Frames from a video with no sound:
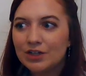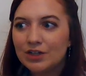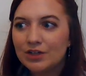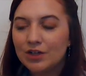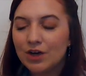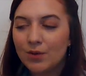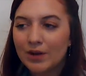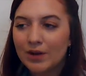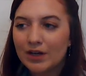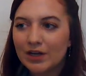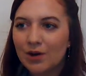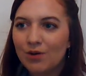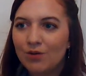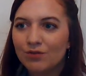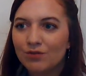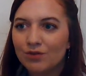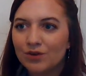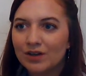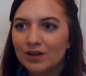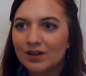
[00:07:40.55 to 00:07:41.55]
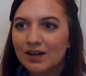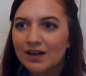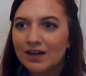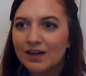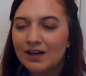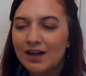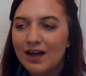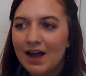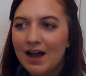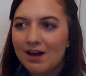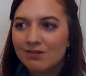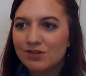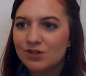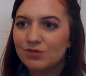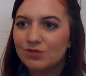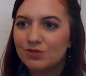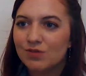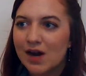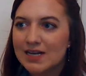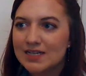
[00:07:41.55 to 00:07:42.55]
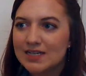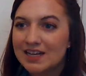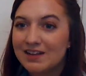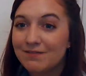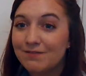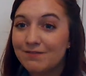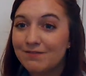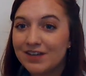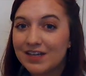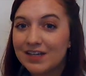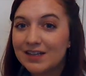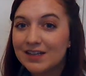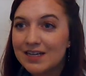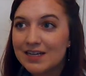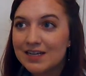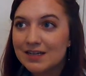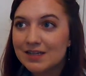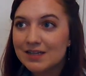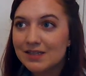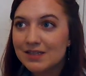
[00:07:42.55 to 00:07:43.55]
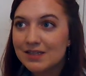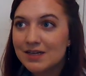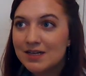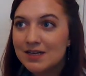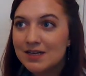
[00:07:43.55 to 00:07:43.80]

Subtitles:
going over how to write a feelings